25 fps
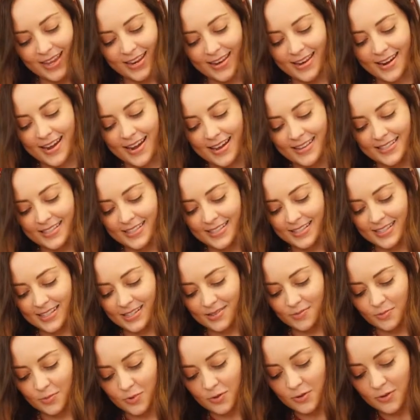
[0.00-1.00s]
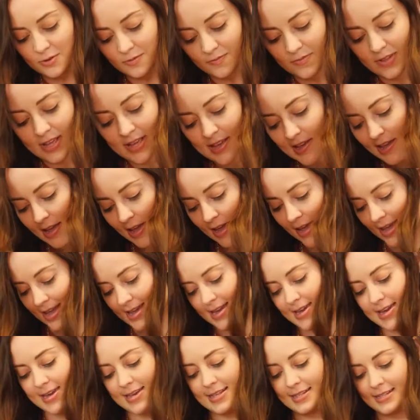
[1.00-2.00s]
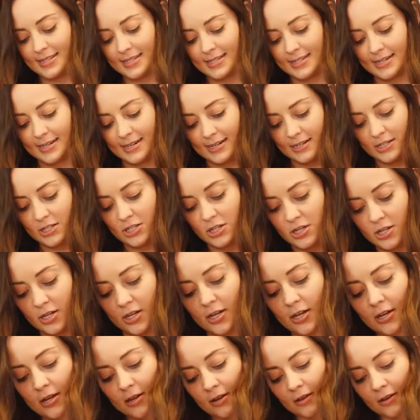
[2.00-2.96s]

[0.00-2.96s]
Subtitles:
nice and small and start to